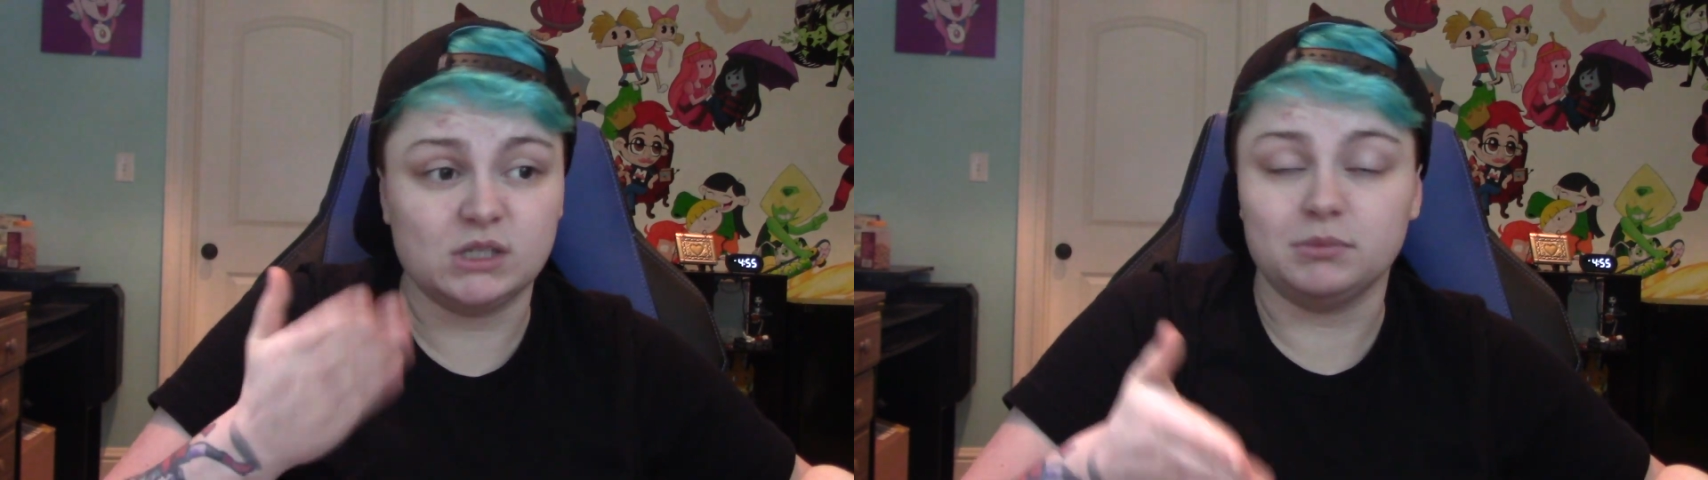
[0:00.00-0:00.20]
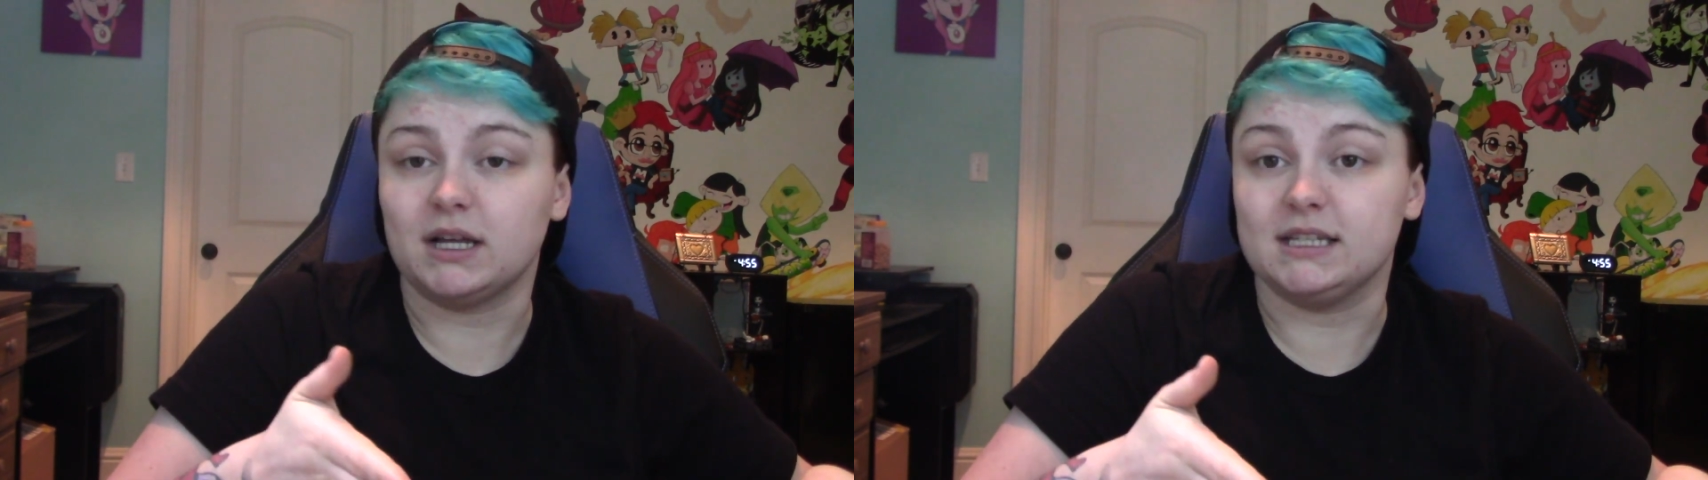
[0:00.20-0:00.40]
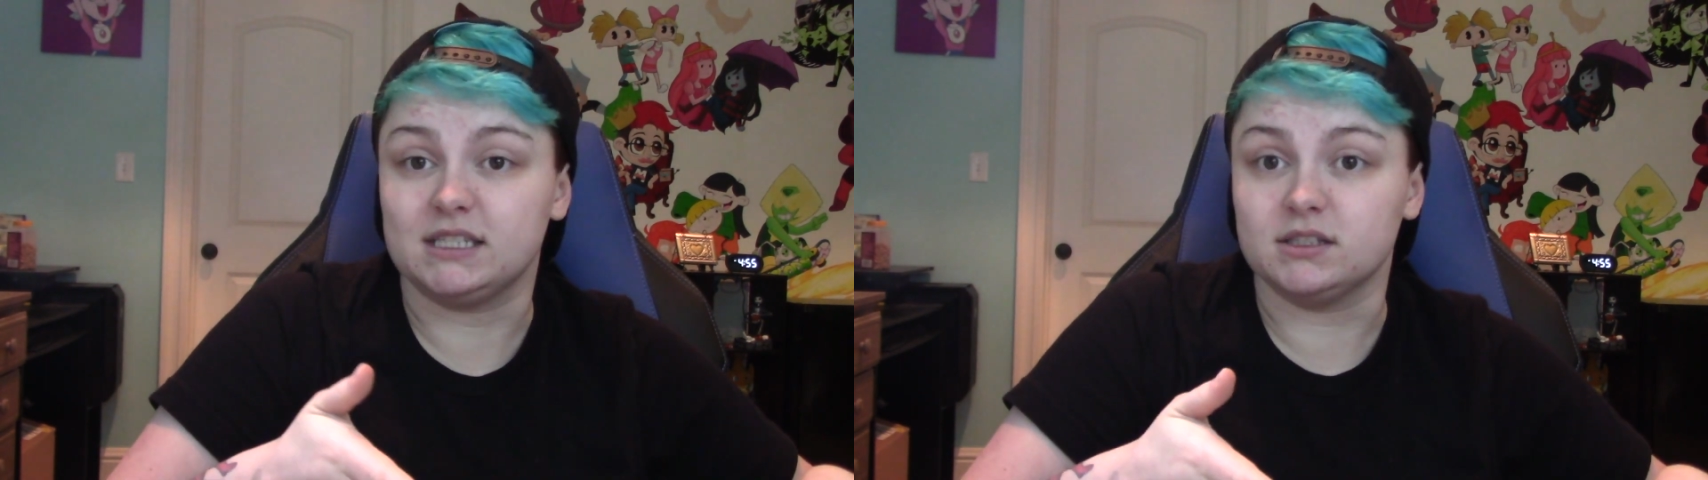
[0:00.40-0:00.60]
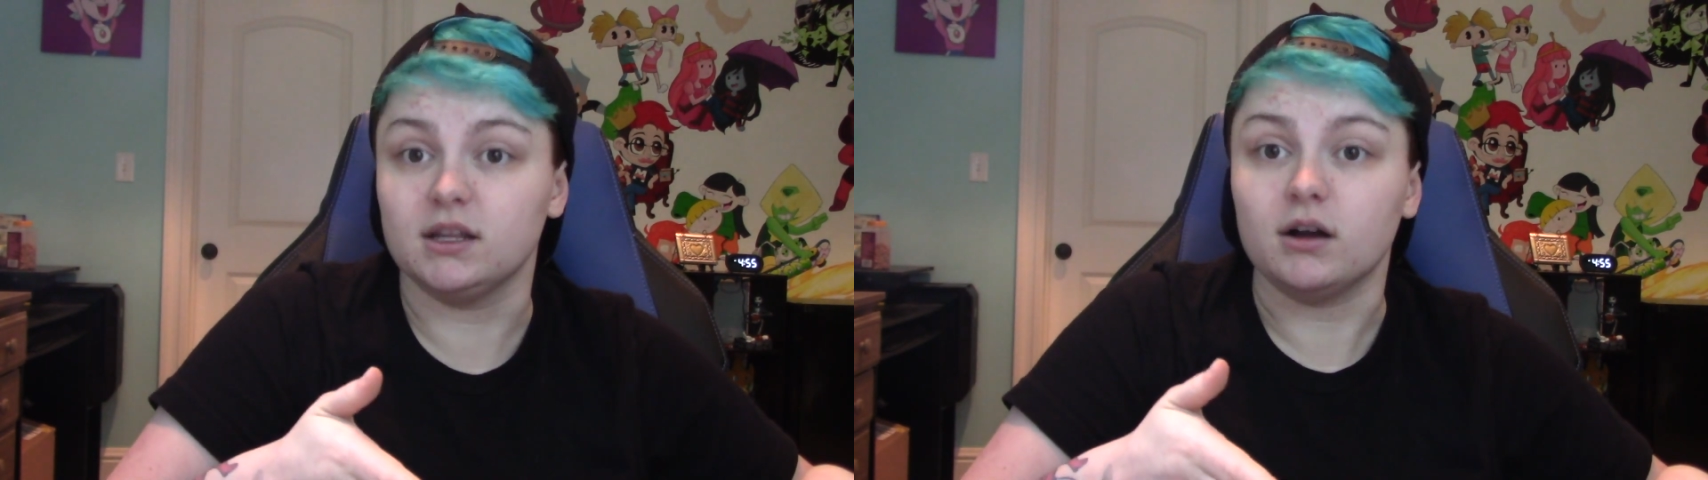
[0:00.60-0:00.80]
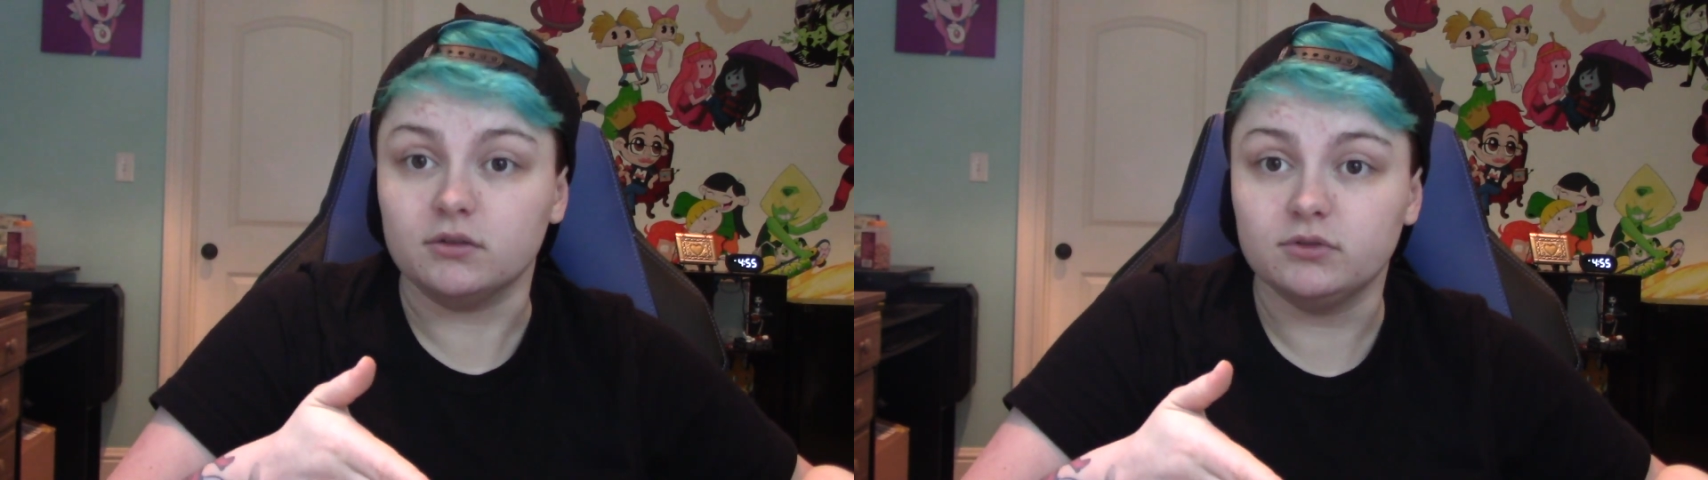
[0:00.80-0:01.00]

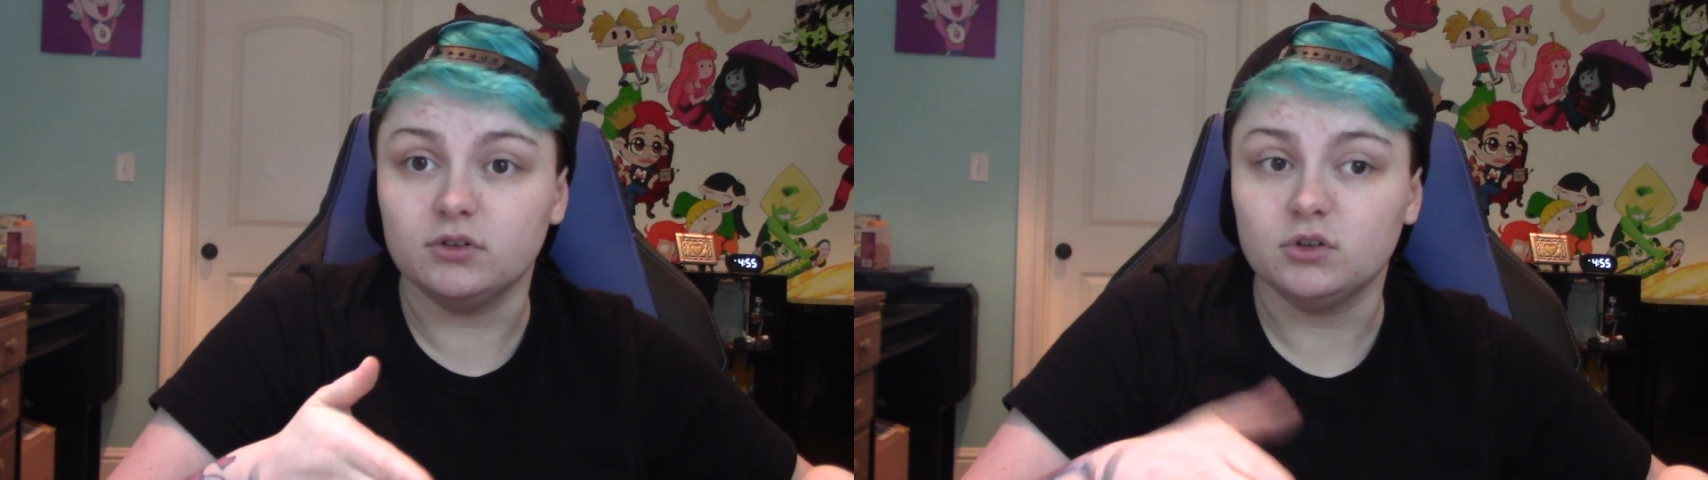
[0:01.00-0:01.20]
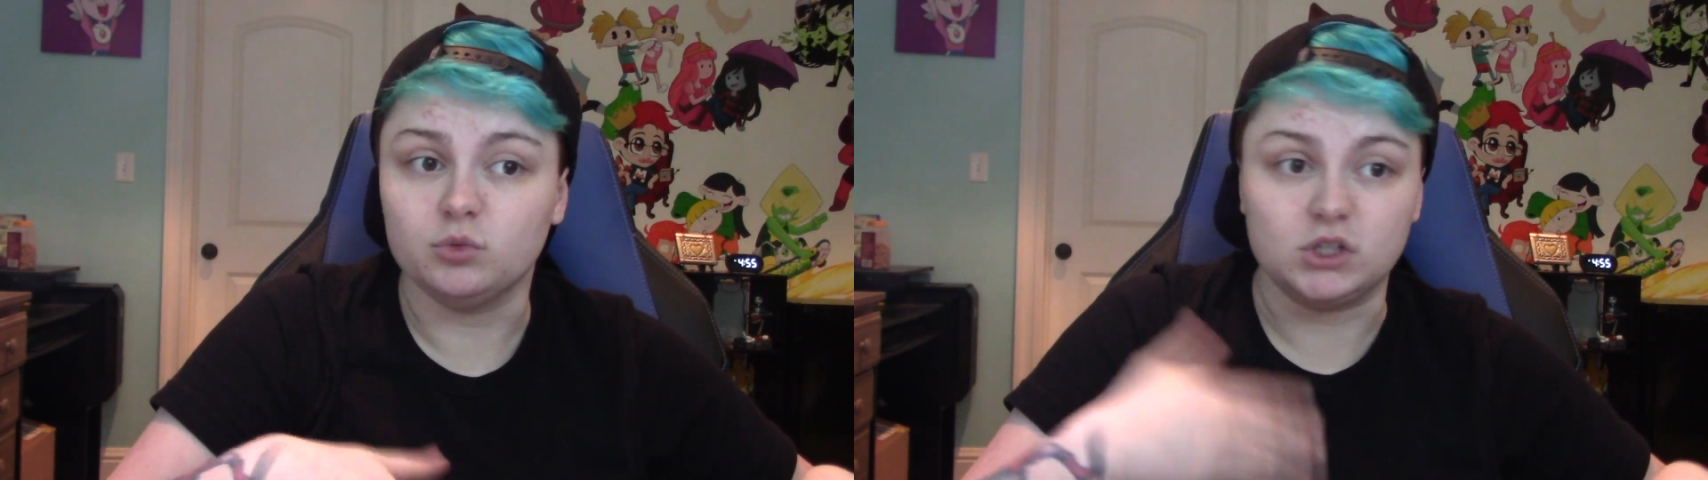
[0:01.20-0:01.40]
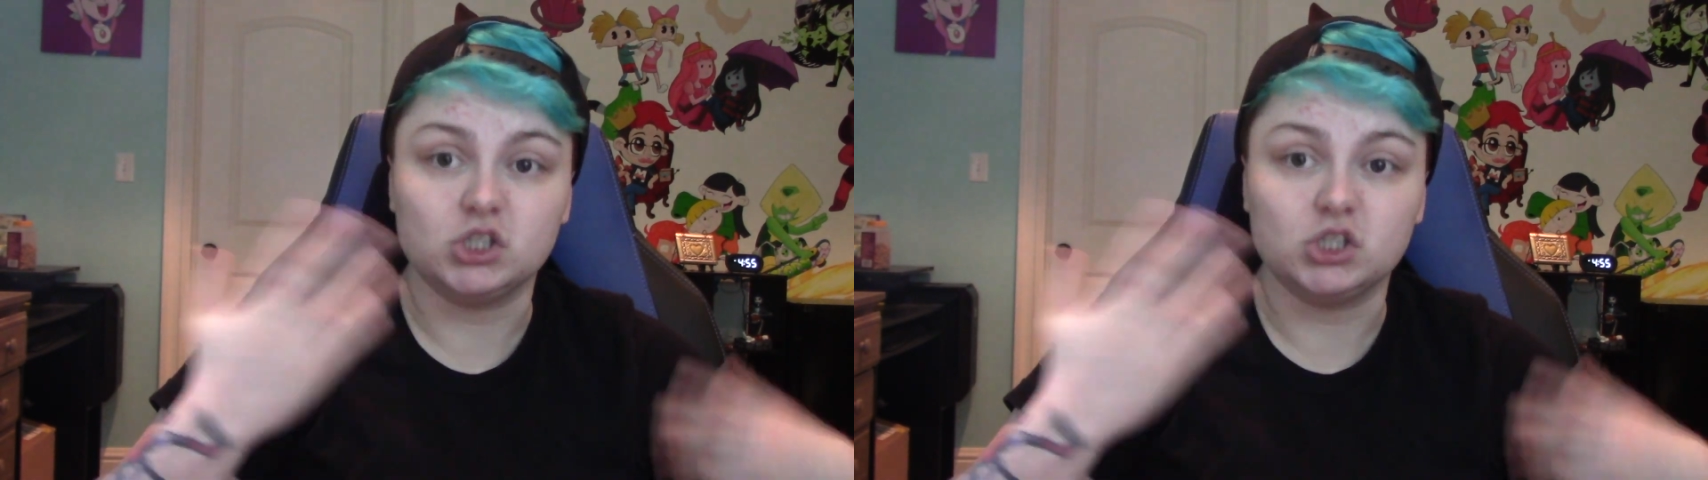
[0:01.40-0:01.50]
symbolizes love,